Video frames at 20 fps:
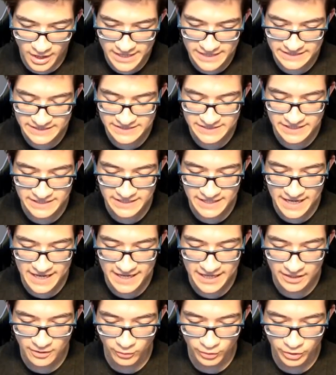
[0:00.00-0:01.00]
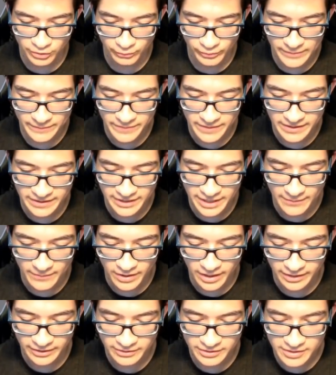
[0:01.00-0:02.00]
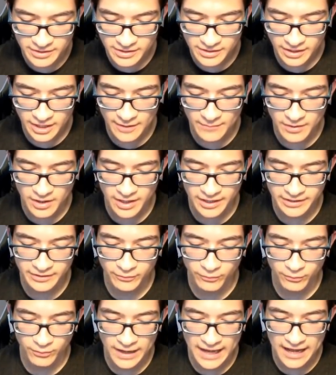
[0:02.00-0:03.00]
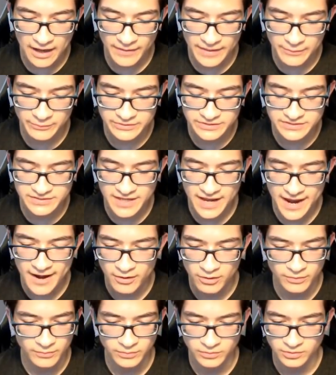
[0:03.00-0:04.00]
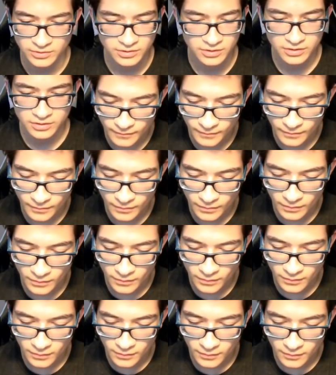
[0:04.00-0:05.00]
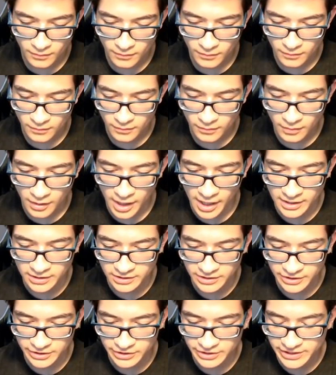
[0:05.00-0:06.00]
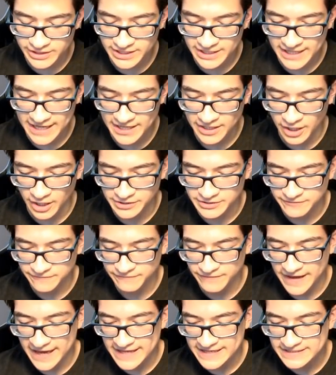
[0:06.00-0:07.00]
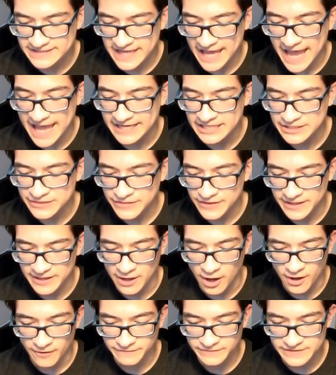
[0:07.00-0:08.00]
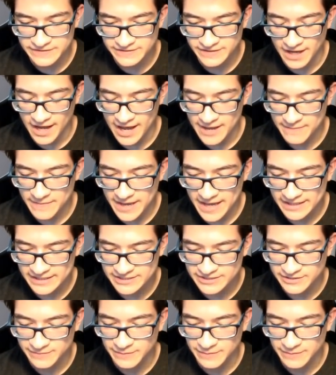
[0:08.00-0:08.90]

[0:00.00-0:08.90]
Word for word: All right, Insigne, get a good whip in. Come on. Come on. Wow, that was terrible. I literally cannot defend anything off this guy, man.